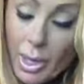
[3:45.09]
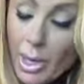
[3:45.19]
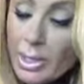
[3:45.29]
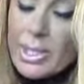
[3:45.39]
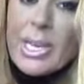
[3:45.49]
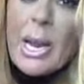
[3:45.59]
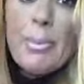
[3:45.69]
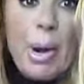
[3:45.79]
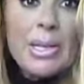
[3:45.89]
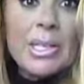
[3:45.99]
It's the same
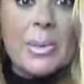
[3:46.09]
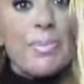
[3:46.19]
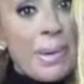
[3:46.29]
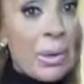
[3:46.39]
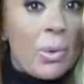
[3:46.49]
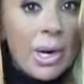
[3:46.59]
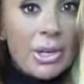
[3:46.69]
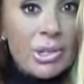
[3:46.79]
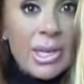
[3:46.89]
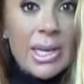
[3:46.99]
price as the big one I
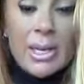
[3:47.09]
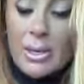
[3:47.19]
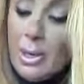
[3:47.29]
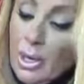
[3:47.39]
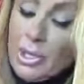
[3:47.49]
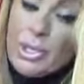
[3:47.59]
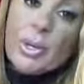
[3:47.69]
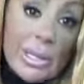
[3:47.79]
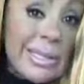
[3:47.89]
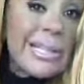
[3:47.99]
usually get, so it's
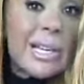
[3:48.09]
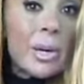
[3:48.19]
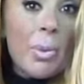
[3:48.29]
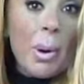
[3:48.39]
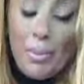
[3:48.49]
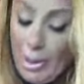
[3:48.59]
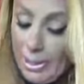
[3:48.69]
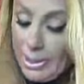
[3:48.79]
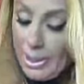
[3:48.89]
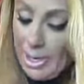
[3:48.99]
a little more
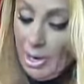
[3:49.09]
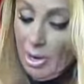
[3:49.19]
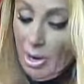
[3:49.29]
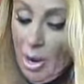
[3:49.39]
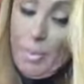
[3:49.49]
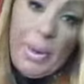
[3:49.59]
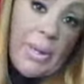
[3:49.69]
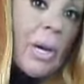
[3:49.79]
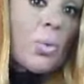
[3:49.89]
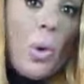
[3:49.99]
pricey, but I
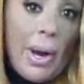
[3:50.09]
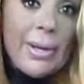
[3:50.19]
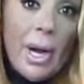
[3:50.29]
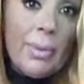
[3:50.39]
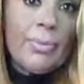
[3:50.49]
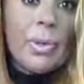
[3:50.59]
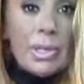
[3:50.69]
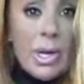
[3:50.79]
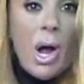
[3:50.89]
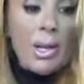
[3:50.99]
thought, why not? It's
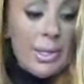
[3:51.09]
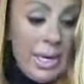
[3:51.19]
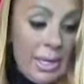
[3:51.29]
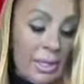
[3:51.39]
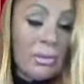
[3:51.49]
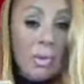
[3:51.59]
the holidays.